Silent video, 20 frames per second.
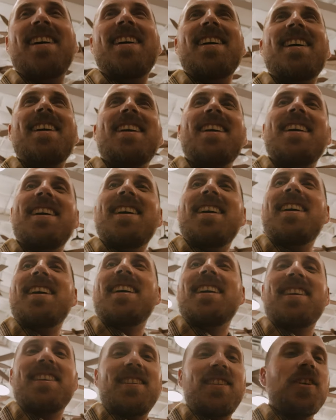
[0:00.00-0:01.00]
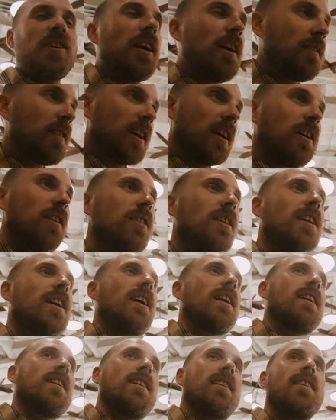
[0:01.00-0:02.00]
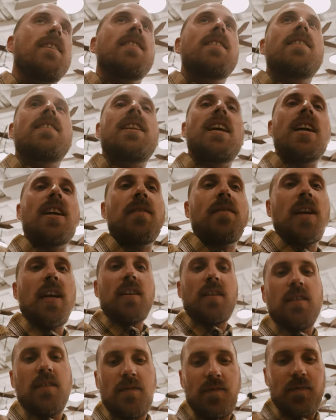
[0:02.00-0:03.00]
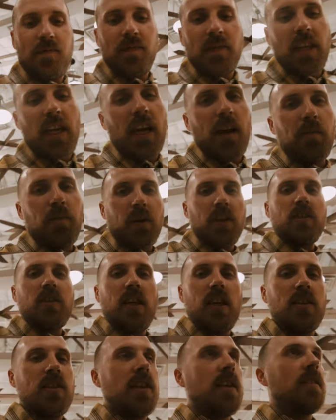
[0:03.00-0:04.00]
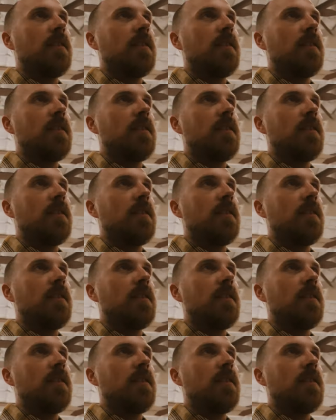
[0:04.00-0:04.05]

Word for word: Takes good care of us. Dude, I'm gonna go look at it. Yeah. Thank you, man. Yeah, appreciate